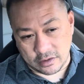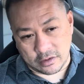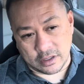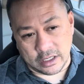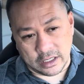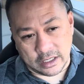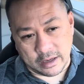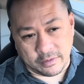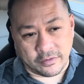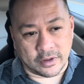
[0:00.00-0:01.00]
or the
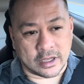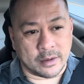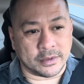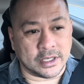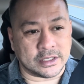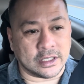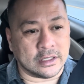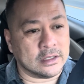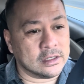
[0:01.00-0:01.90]
night before the competition.